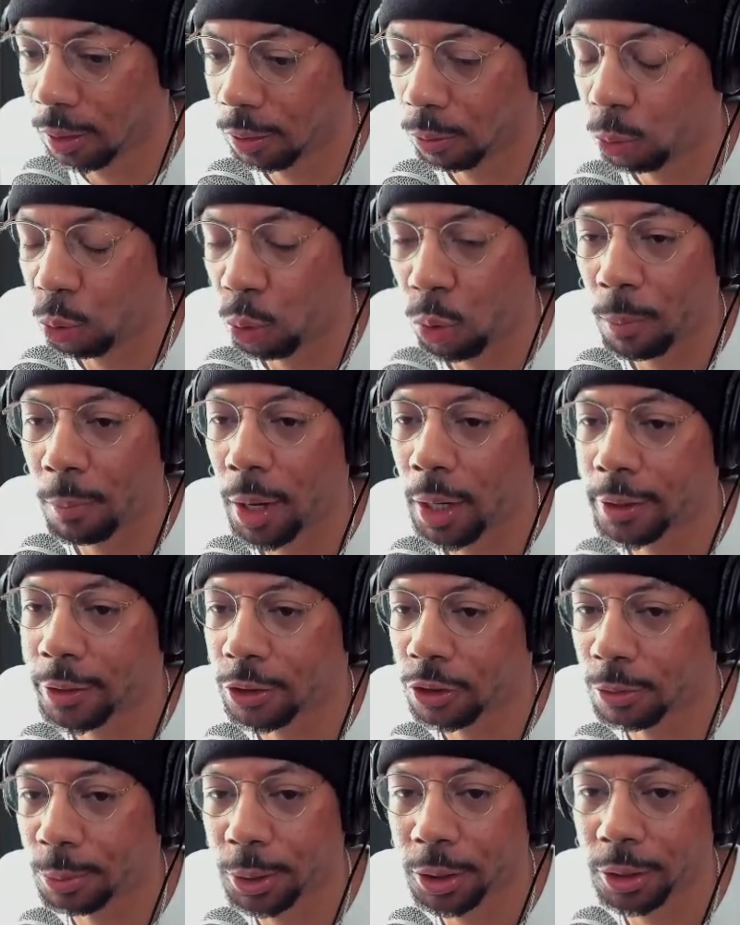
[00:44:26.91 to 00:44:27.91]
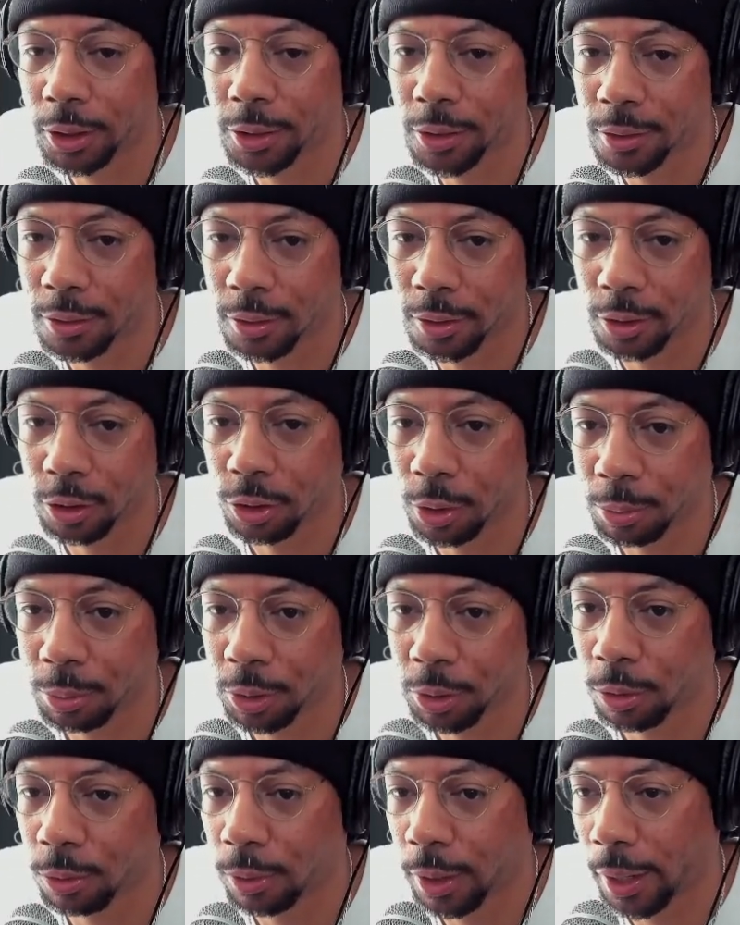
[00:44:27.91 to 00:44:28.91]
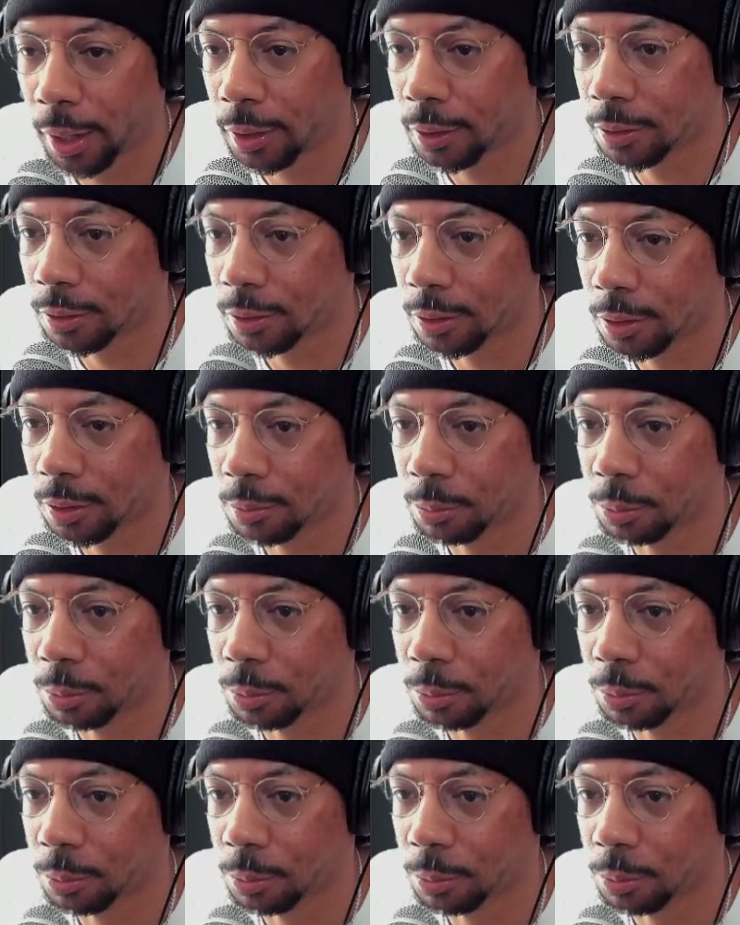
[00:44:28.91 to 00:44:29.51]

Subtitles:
What my experience in crypto as